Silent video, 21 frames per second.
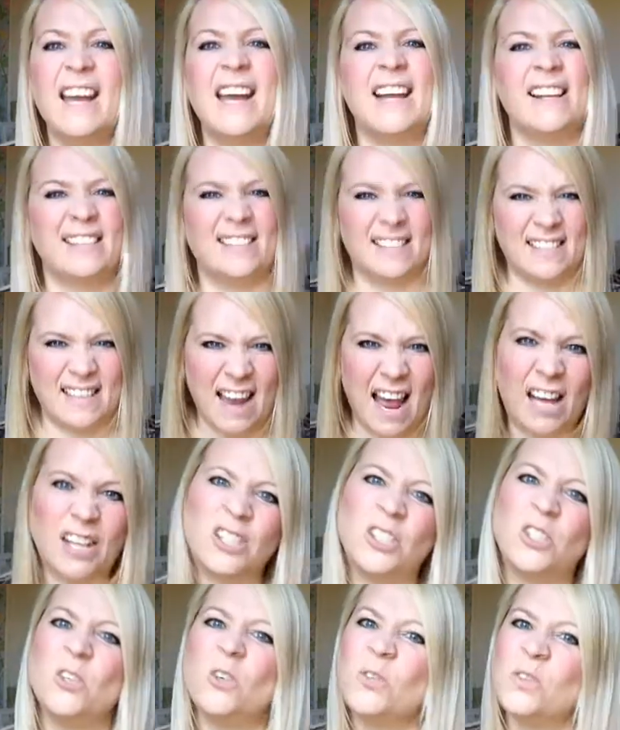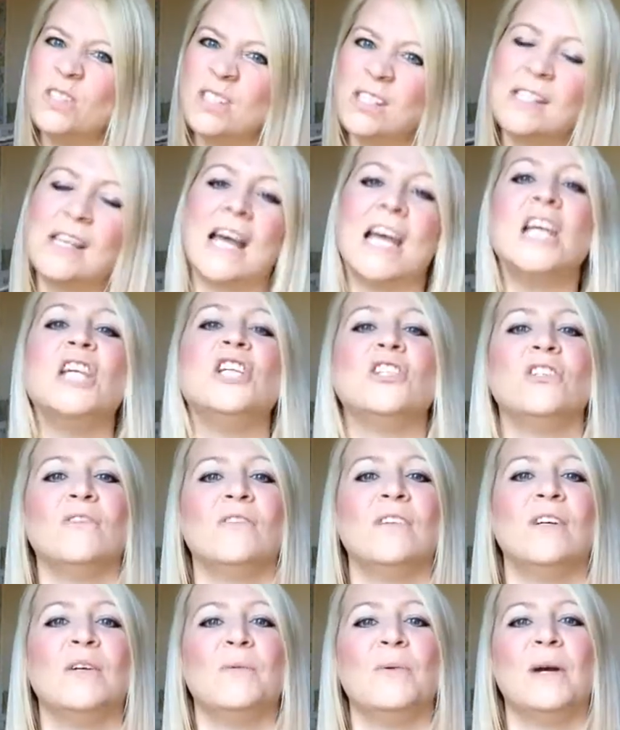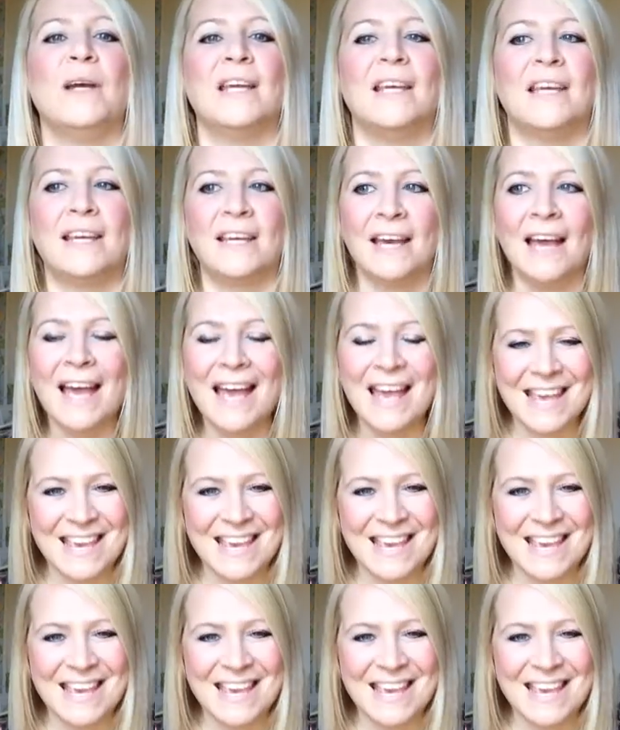It's National Stationery Week.